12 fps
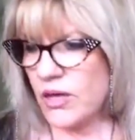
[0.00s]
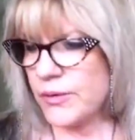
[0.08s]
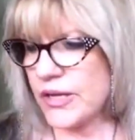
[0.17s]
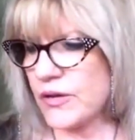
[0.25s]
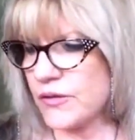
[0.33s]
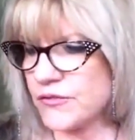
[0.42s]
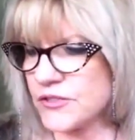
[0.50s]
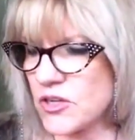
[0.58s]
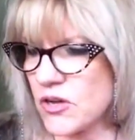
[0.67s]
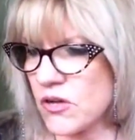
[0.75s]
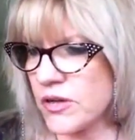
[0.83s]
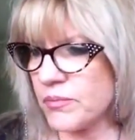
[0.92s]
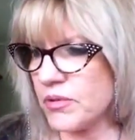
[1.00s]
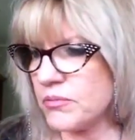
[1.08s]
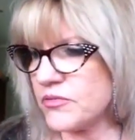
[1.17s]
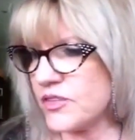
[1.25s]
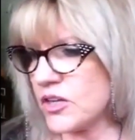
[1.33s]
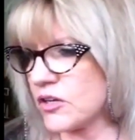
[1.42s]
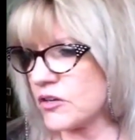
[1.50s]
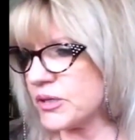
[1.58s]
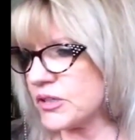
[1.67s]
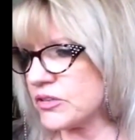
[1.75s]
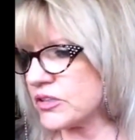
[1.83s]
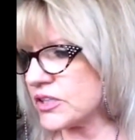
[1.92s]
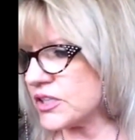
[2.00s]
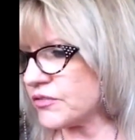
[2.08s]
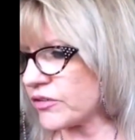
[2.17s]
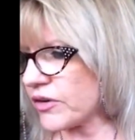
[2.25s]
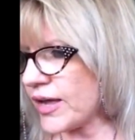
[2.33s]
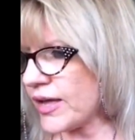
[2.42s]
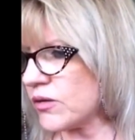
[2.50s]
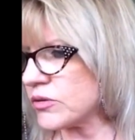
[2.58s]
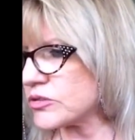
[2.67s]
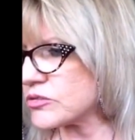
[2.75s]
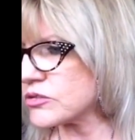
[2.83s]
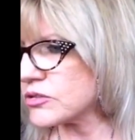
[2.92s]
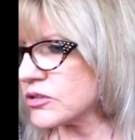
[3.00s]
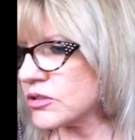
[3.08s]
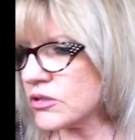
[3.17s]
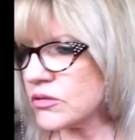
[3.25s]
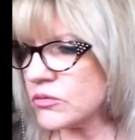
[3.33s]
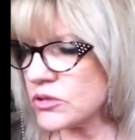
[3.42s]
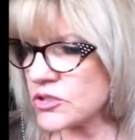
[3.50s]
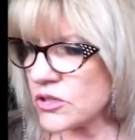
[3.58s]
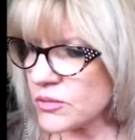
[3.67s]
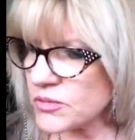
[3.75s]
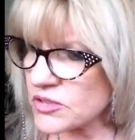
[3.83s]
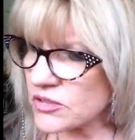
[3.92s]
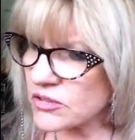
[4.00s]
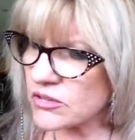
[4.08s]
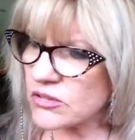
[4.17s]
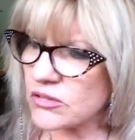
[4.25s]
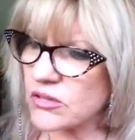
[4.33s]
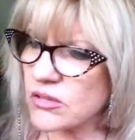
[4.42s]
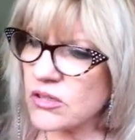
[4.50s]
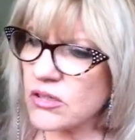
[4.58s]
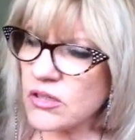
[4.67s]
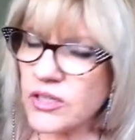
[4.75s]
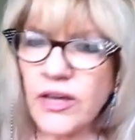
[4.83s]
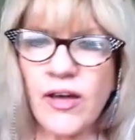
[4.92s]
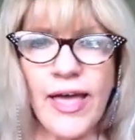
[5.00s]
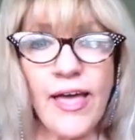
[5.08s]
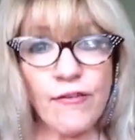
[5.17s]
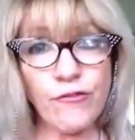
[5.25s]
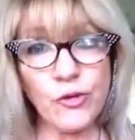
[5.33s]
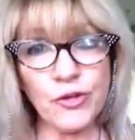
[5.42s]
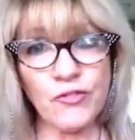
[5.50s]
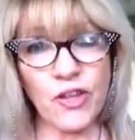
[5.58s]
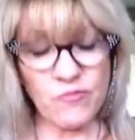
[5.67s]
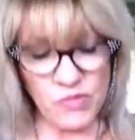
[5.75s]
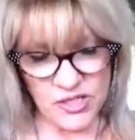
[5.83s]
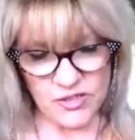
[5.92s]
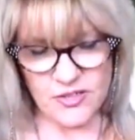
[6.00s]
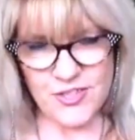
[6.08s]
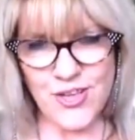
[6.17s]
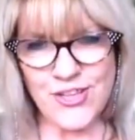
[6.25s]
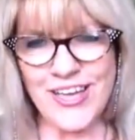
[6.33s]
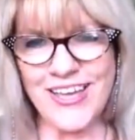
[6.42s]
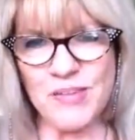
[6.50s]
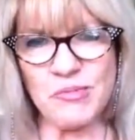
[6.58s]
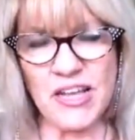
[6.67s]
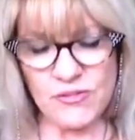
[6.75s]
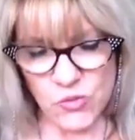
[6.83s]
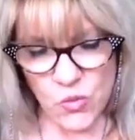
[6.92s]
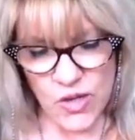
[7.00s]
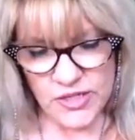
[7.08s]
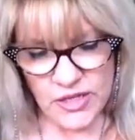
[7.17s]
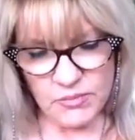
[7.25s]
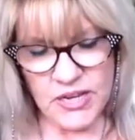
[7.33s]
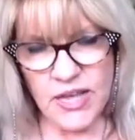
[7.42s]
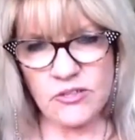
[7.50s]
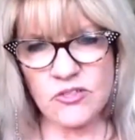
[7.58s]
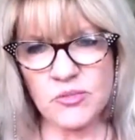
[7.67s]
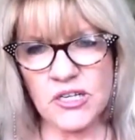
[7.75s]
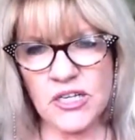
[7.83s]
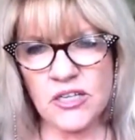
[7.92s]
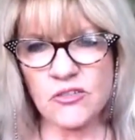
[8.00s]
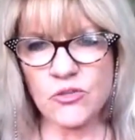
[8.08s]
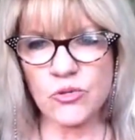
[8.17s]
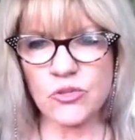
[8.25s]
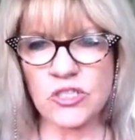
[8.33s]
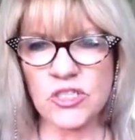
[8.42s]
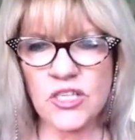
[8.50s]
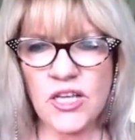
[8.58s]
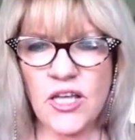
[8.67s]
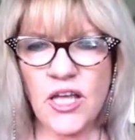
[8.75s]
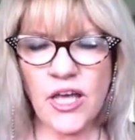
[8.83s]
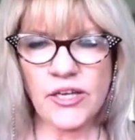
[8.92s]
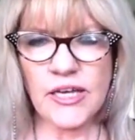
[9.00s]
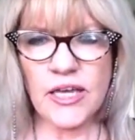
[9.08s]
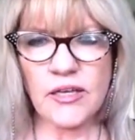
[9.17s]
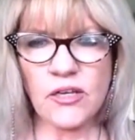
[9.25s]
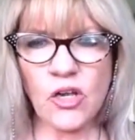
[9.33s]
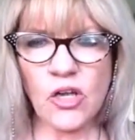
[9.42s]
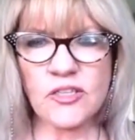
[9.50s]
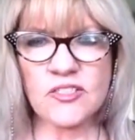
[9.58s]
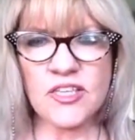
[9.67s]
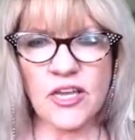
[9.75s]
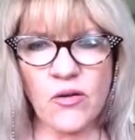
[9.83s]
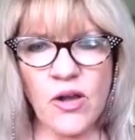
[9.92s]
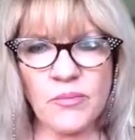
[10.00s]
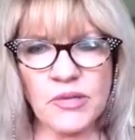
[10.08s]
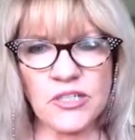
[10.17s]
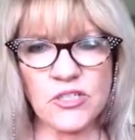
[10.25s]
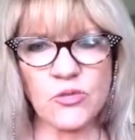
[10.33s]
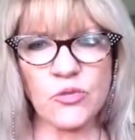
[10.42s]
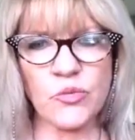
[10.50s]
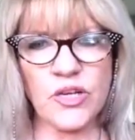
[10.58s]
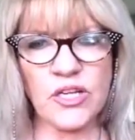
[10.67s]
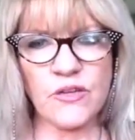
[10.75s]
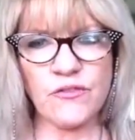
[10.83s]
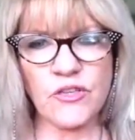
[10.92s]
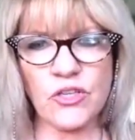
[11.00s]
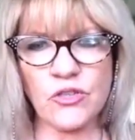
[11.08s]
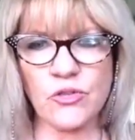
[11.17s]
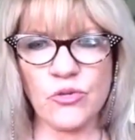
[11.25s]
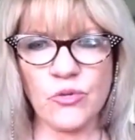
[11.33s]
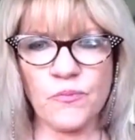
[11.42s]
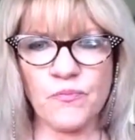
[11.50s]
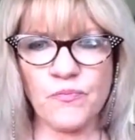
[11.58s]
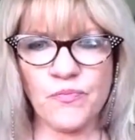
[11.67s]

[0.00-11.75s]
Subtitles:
How are we going for time? I feel like I've been on here for hours. What time is it? Yeah, I have 45 minutes. Okay, I'm going to have to wind up now because I'm getting exhausted. Okay, like Sarah, I'm going to do a reading for you.